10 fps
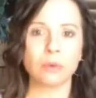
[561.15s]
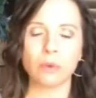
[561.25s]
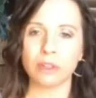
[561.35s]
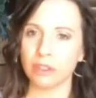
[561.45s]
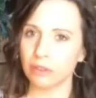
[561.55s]

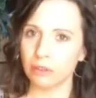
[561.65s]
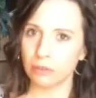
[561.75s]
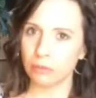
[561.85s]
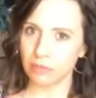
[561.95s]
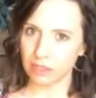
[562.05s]
or
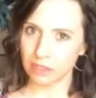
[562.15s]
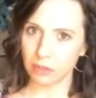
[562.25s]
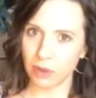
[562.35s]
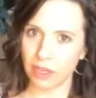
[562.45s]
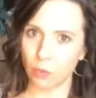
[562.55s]
this is
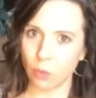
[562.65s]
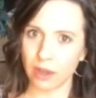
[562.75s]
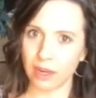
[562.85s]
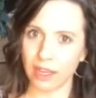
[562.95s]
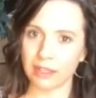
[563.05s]
the way you
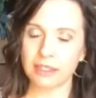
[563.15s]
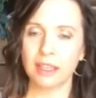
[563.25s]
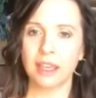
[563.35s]
want it.